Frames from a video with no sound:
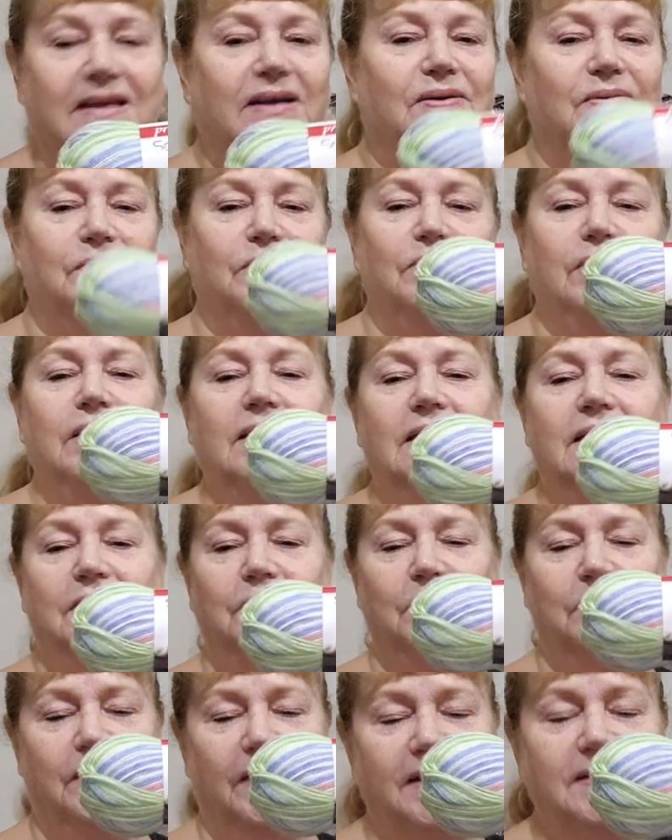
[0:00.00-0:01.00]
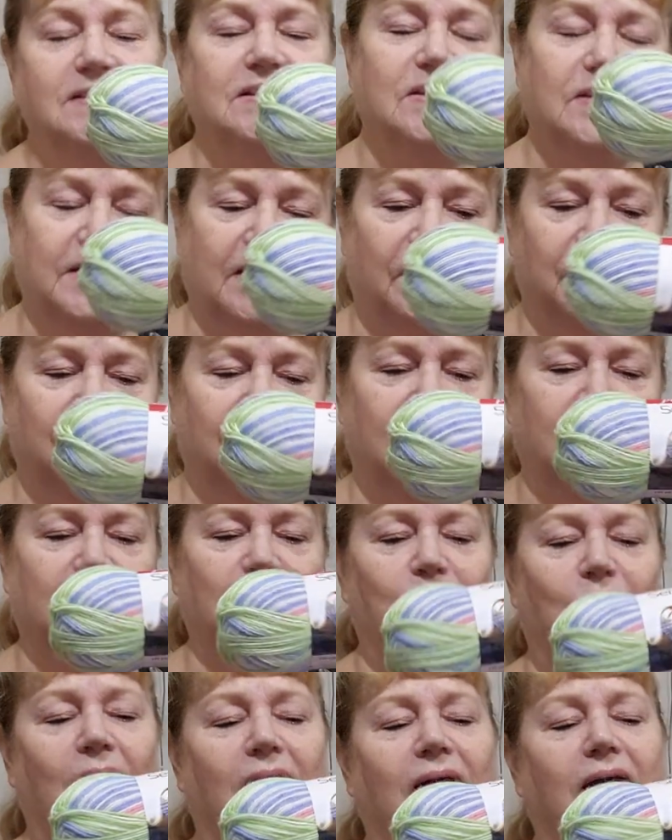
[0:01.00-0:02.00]
out really
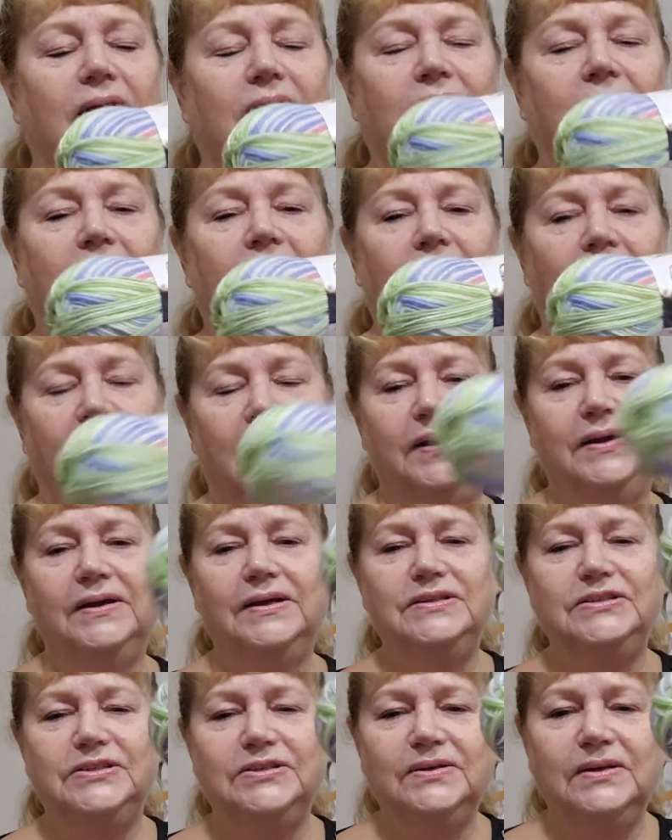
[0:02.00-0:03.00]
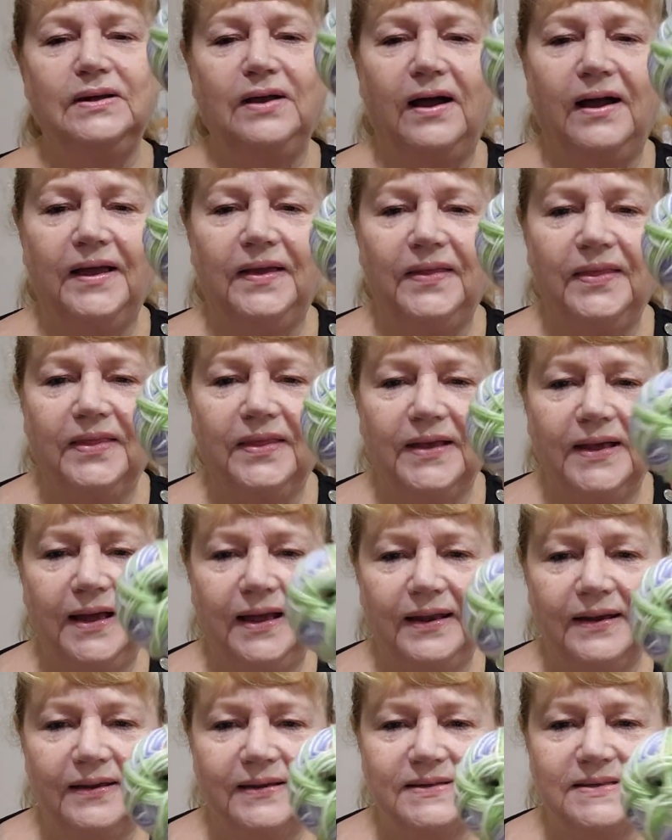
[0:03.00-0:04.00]
well, and I do like the
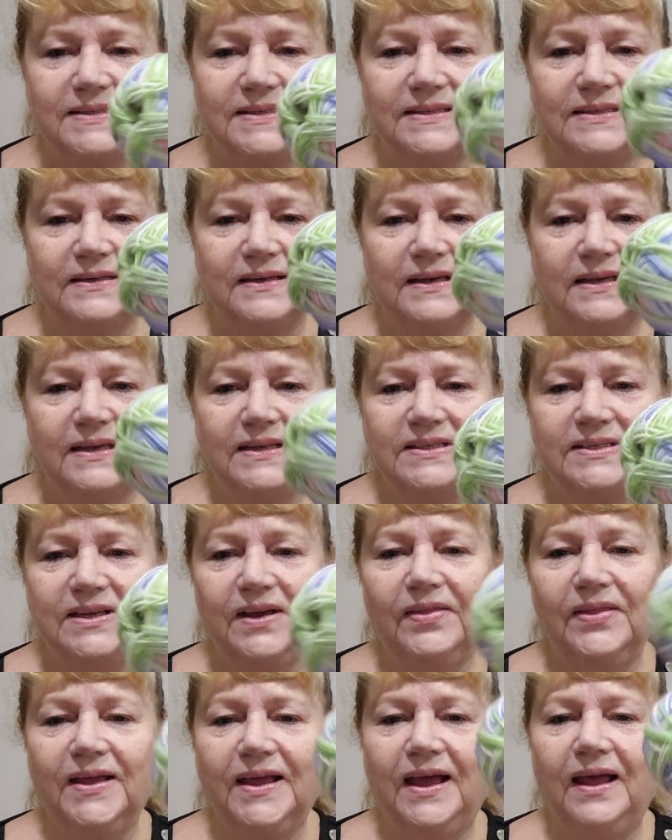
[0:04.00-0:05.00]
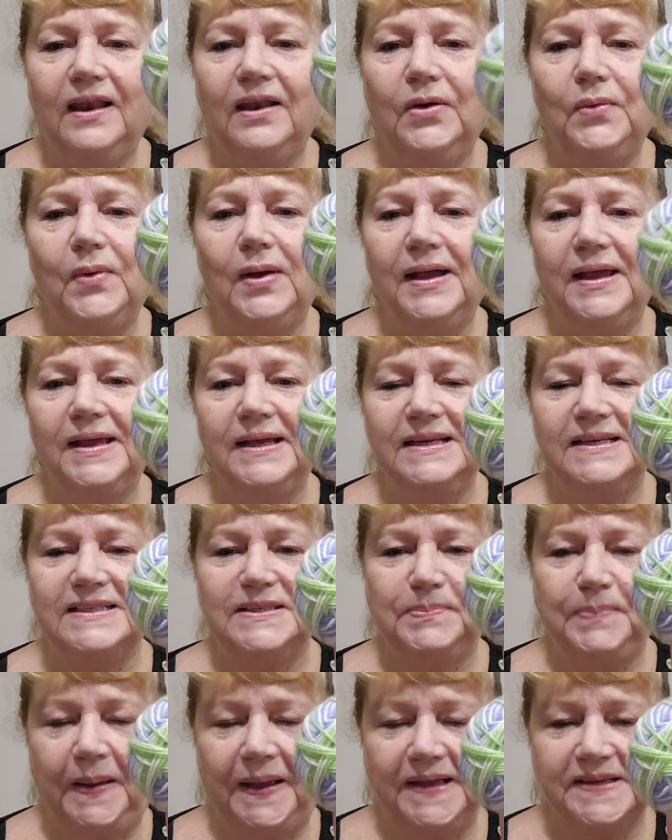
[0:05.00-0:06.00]
colors. So the colorway
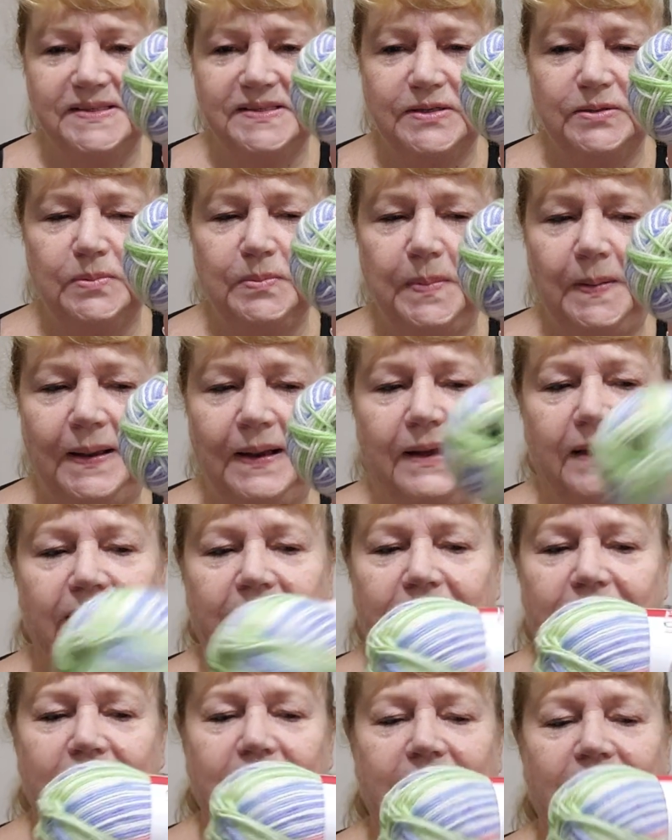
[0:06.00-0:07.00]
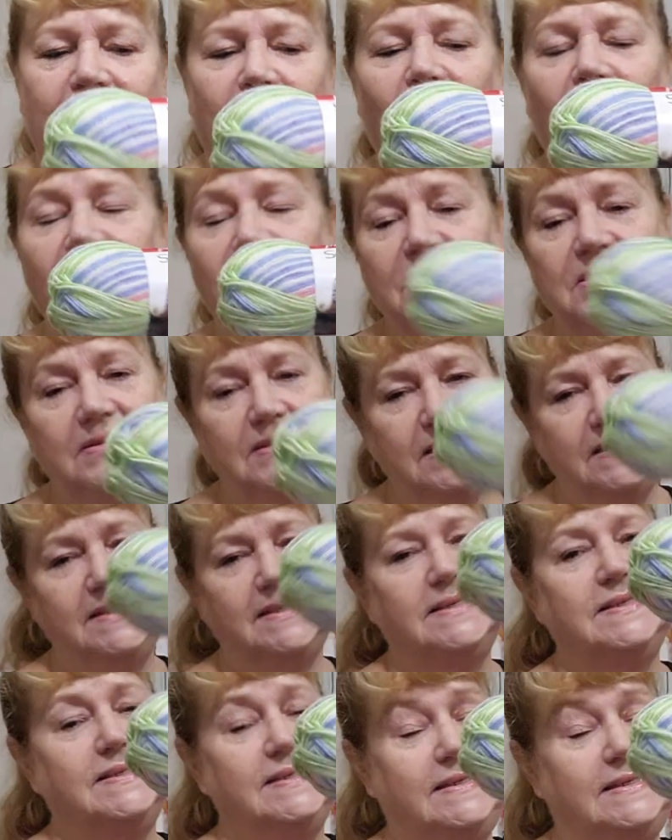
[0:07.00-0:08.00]
is Pastel Party. Now I think
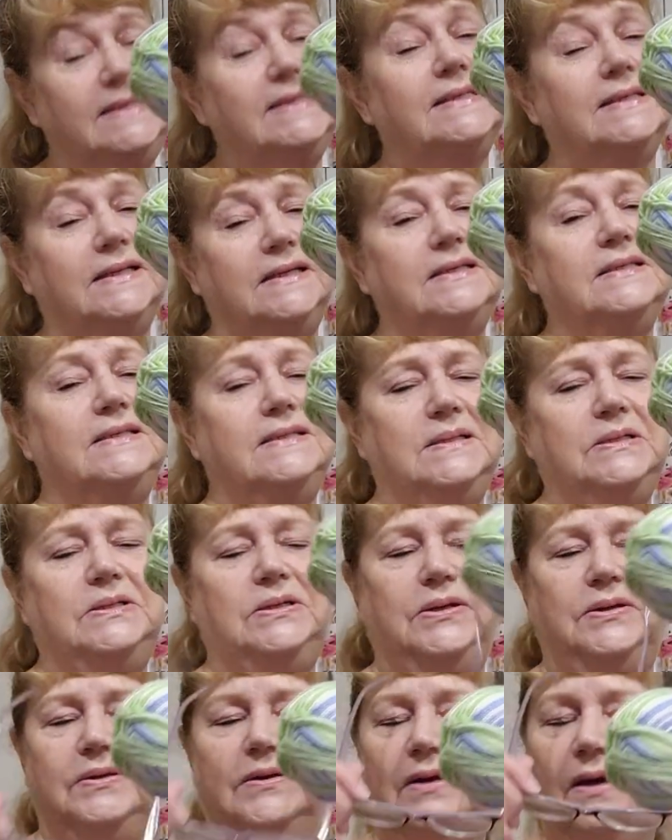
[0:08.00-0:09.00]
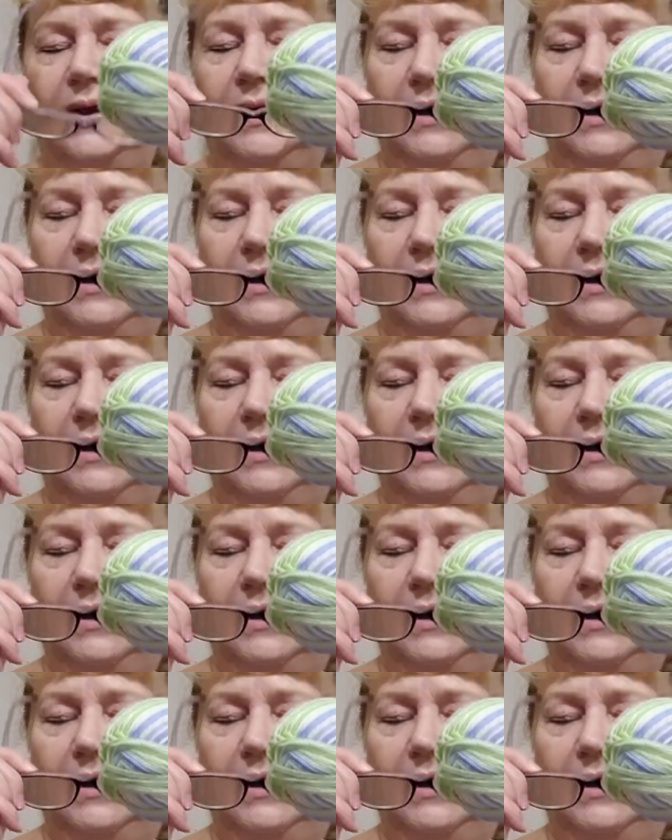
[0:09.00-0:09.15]
this is discontinued.